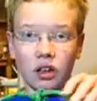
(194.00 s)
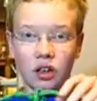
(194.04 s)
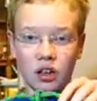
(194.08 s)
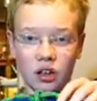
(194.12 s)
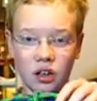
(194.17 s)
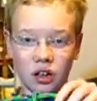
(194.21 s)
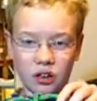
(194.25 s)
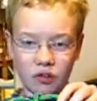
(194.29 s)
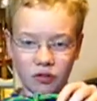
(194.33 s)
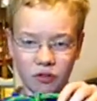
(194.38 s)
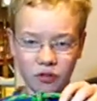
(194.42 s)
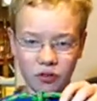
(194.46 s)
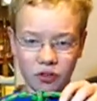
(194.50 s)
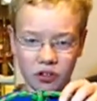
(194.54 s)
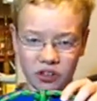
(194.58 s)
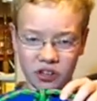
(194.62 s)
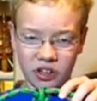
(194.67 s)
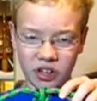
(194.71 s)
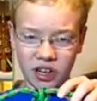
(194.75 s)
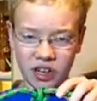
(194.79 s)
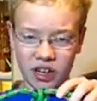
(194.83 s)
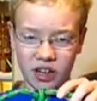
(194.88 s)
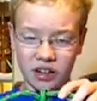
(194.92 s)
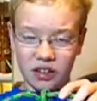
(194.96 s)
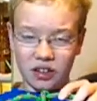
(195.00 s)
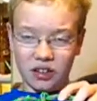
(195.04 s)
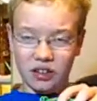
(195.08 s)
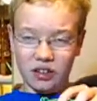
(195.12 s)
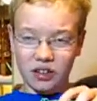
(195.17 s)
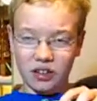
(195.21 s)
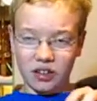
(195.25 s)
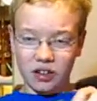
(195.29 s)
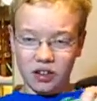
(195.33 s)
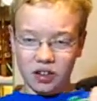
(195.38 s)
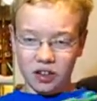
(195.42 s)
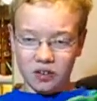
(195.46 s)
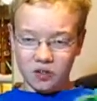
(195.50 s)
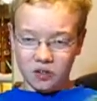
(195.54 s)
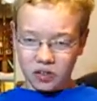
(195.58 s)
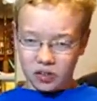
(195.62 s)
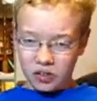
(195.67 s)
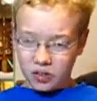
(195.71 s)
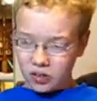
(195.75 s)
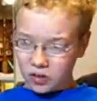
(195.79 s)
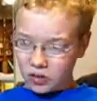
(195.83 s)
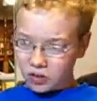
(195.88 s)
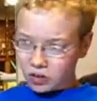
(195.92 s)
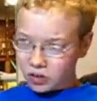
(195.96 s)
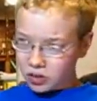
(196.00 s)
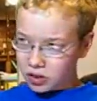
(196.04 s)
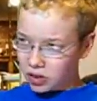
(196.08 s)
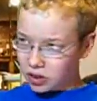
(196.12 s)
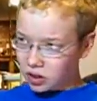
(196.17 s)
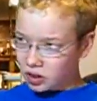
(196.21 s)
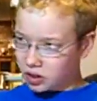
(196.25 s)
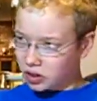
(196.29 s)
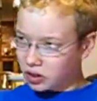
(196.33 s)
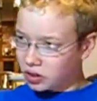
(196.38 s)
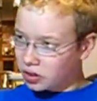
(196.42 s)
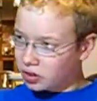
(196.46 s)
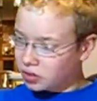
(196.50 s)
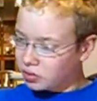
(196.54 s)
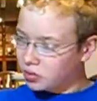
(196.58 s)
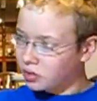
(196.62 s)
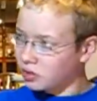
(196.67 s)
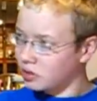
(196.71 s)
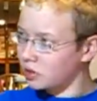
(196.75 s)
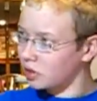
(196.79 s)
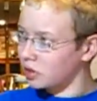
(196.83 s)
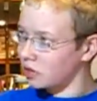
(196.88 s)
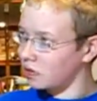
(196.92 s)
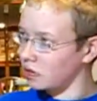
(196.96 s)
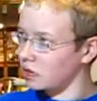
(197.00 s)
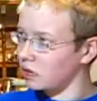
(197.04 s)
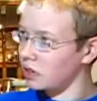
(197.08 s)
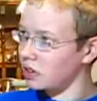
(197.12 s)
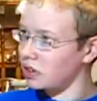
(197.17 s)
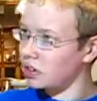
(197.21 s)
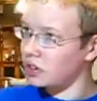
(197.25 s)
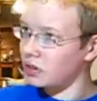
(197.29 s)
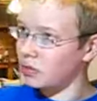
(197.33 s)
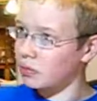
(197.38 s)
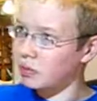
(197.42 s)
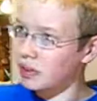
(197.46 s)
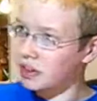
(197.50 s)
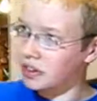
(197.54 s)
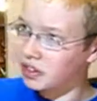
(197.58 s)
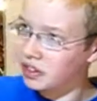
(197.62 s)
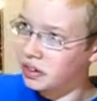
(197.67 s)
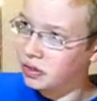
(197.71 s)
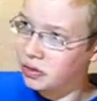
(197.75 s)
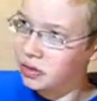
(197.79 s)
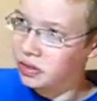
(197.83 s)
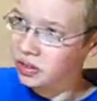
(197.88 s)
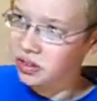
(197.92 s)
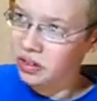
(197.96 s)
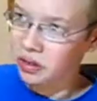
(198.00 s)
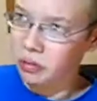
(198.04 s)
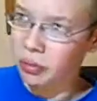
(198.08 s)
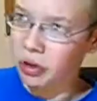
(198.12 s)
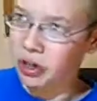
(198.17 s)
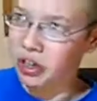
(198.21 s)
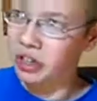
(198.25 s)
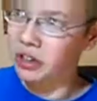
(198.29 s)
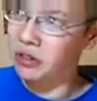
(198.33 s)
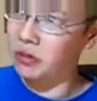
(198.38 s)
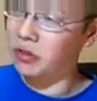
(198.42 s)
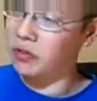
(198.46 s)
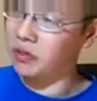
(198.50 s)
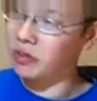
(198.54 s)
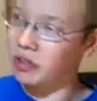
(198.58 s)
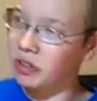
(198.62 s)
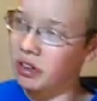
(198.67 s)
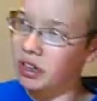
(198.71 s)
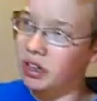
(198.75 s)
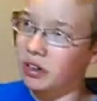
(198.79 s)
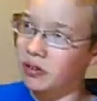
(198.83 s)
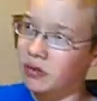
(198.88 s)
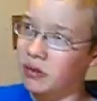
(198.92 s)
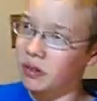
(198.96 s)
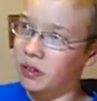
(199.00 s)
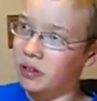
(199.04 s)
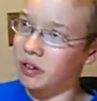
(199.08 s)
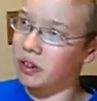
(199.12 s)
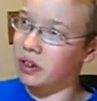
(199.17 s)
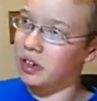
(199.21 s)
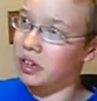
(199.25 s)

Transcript: in first aid. If you need to rescue somebody, or if you need to